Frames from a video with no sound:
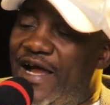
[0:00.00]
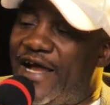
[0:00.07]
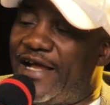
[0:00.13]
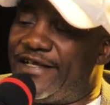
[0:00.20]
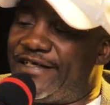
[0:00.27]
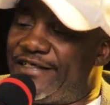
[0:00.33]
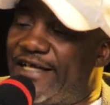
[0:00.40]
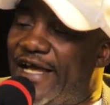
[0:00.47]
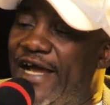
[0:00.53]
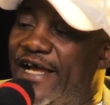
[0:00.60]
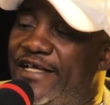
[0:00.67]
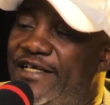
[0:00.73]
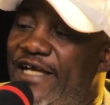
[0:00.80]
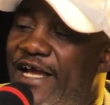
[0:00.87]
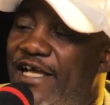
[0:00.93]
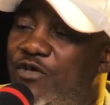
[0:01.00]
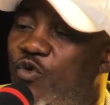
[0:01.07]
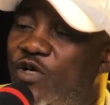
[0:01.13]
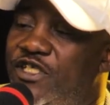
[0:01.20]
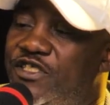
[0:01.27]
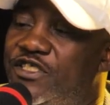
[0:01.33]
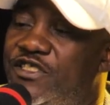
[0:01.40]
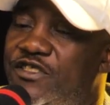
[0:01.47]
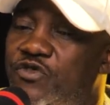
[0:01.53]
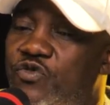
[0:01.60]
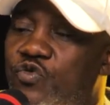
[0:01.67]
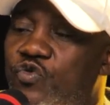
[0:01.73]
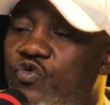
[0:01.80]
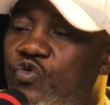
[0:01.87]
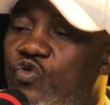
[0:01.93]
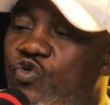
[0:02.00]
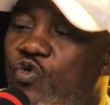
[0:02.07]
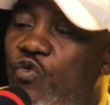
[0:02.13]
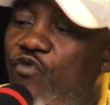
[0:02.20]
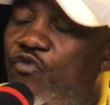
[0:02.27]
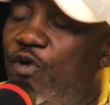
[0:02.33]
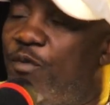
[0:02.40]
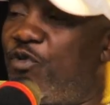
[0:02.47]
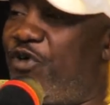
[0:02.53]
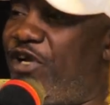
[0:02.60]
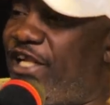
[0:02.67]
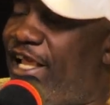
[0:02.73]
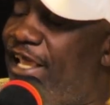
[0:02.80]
I went to school from grade